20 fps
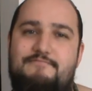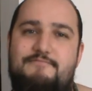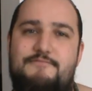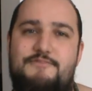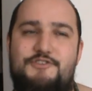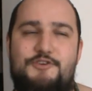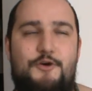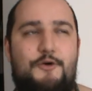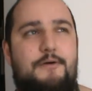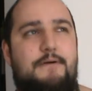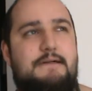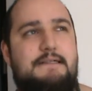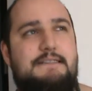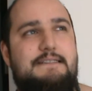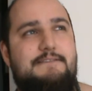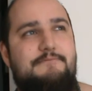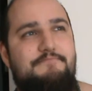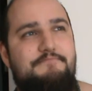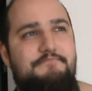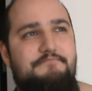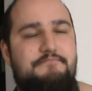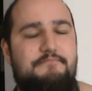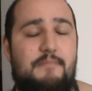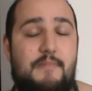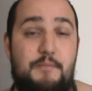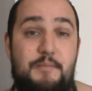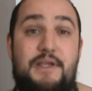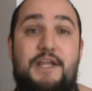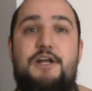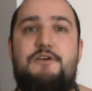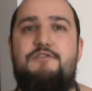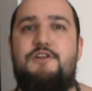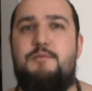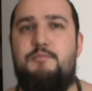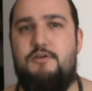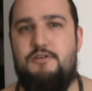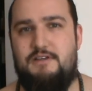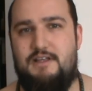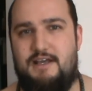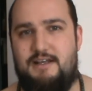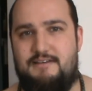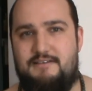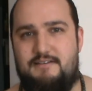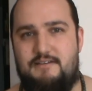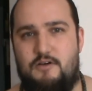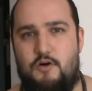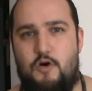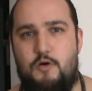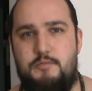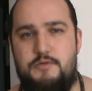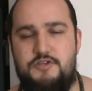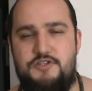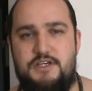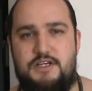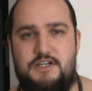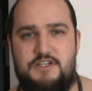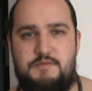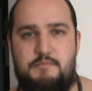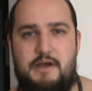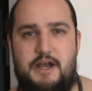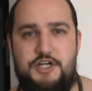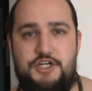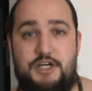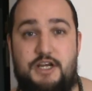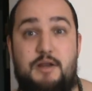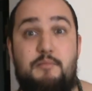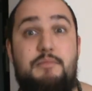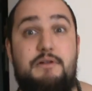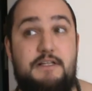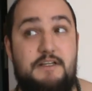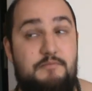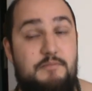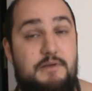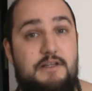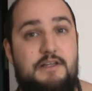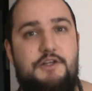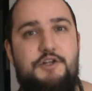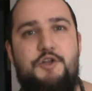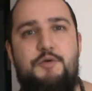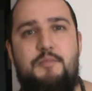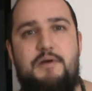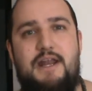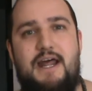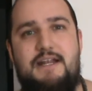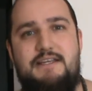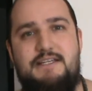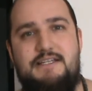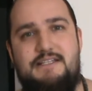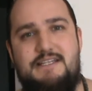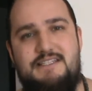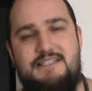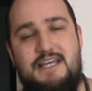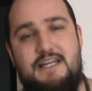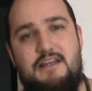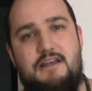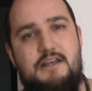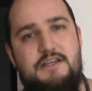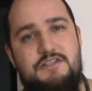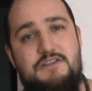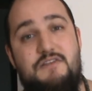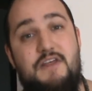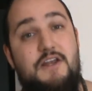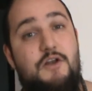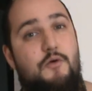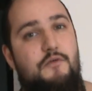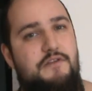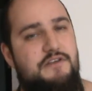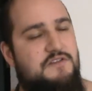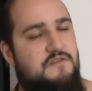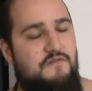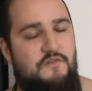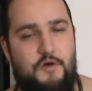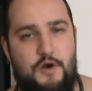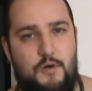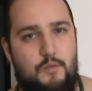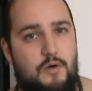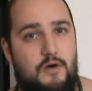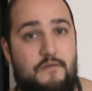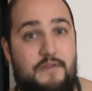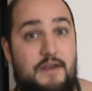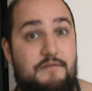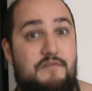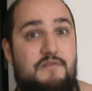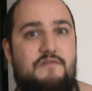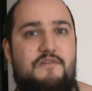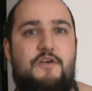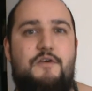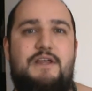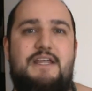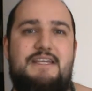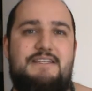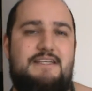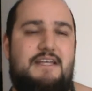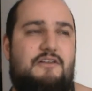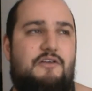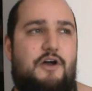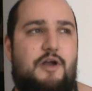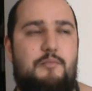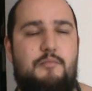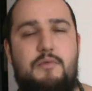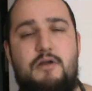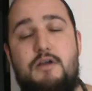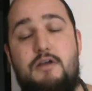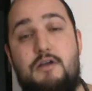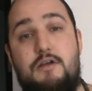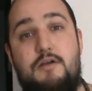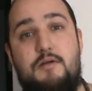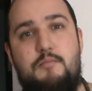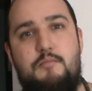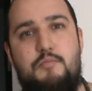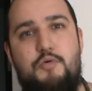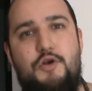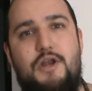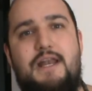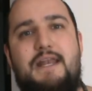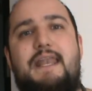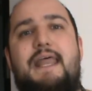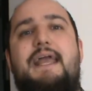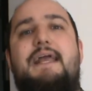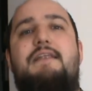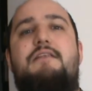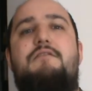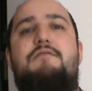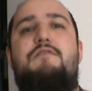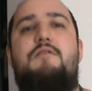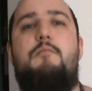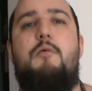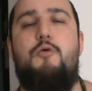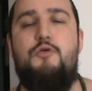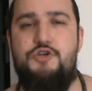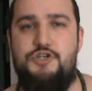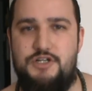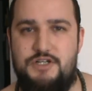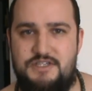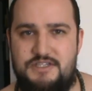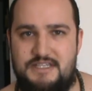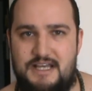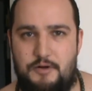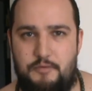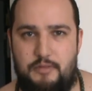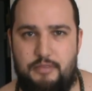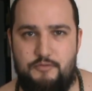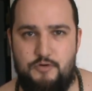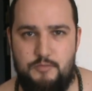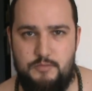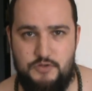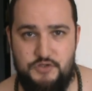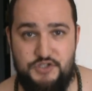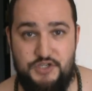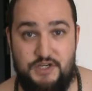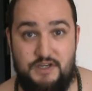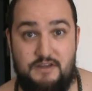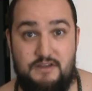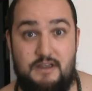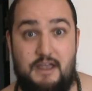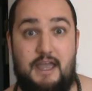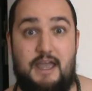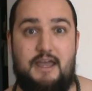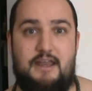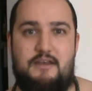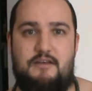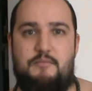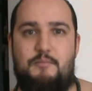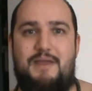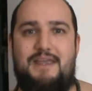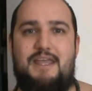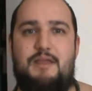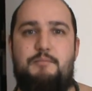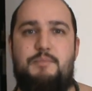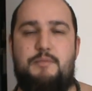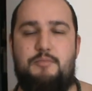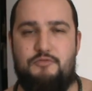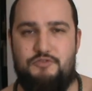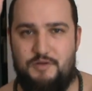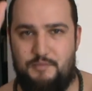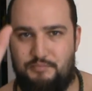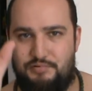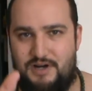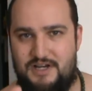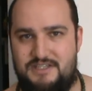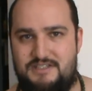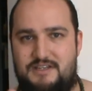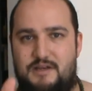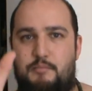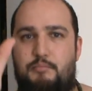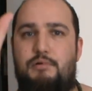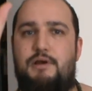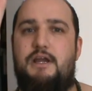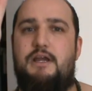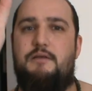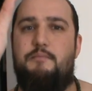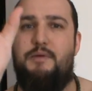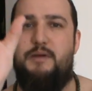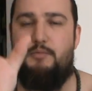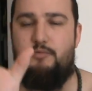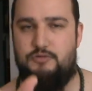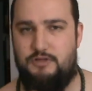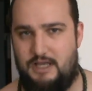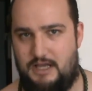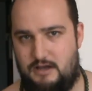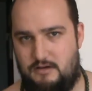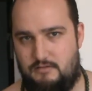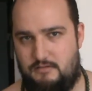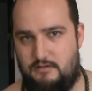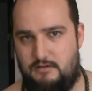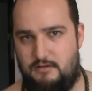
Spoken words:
So be careful about that. All music is magic, and believe me, the Illuminati and the Satanists, they know this very well. They have a very easy time putting negative emotions out through music and making people depressed and bringing people down.